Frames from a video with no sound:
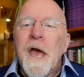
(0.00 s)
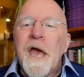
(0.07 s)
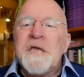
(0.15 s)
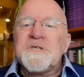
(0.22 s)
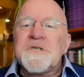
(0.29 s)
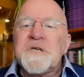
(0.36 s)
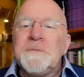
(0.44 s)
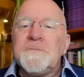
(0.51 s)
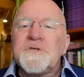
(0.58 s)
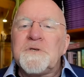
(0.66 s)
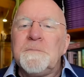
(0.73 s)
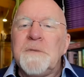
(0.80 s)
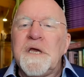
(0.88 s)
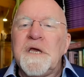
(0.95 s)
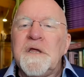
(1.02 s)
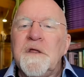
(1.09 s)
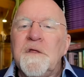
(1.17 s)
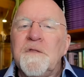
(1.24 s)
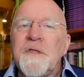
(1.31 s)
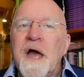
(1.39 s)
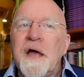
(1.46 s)
It seems to
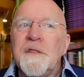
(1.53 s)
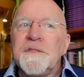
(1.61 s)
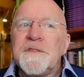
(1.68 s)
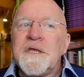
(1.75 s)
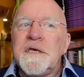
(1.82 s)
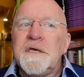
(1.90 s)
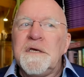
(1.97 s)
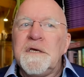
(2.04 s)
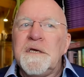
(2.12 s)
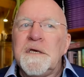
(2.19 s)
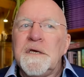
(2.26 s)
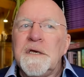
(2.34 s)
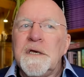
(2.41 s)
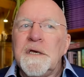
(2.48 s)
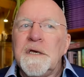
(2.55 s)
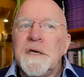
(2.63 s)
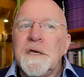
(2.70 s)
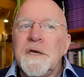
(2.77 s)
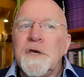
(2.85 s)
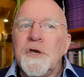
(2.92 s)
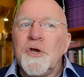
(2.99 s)
me that the
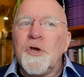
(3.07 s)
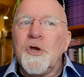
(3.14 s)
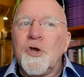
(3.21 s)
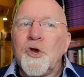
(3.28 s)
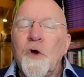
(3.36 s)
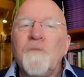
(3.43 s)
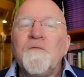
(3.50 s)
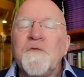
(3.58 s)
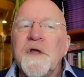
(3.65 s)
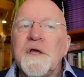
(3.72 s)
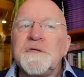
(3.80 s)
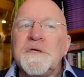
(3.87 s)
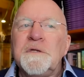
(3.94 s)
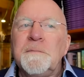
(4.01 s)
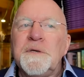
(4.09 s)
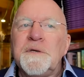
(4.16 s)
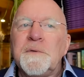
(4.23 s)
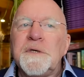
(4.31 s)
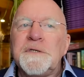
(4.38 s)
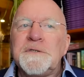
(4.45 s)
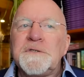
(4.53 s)
conflict in the
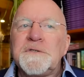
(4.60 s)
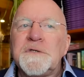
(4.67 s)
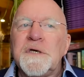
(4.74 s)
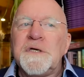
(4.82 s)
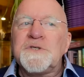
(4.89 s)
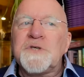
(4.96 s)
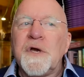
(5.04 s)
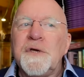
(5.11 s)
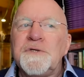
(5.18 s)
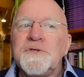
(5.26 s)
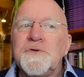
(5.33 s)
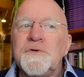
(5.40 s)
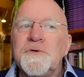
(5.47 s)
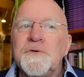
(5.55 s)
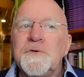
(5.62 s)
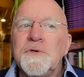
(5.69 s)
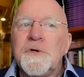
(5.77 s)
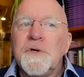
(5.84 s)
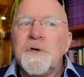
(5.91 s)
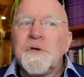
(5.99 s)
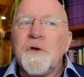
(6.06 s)
Middle East is going to
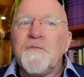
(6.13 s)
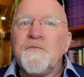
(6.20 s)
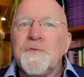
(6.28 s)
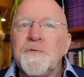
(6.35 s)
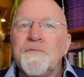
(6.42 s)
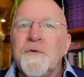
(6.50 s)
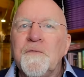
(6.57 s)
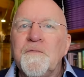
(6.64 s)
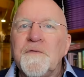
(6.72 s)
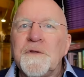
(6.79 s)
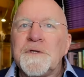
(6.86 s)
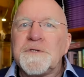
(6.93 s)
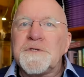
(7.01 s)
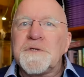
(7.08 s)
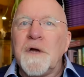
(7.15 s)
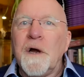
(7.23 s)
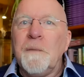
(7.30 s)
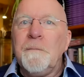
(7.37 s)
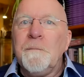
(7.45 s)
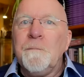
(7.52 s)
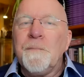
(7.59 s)
go through the roof at this
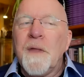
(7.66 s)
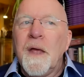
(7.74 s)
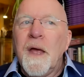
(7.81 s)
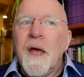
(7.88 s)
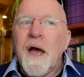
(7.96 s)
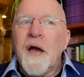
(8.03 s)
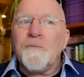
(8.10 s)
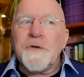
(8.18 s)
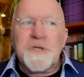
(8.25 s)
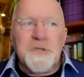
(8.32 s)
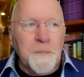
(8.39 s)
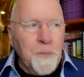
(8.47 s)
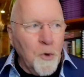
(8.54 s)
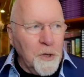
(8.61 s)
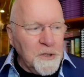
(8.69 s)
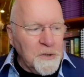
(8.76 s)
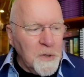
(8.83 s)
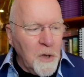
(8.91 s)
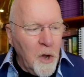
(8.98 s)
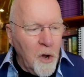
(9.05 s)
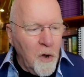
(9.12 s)
time and reach a point
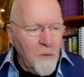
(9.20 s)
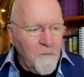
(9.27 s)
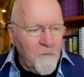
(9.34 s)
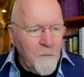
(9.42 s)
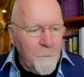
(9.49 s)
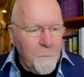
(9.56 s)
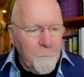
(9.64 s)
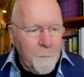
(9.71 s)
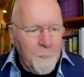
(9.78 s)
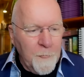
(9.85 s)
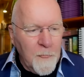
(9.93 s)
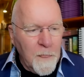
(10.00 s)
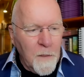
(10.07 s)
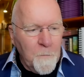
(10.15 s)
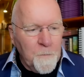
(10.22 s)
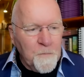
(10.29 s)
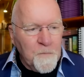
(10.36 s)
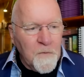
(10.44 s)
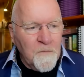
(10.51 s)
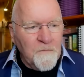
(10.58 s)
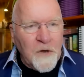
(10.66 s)
of
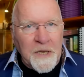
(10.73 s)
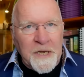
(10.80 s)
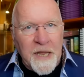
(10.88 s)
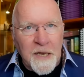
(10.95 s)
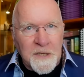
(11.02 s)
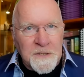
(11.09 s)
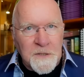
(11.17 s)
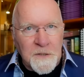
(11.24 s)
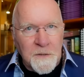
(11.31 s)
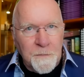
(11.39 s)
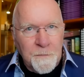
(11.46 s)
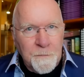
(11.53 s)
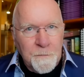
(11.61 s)
finality.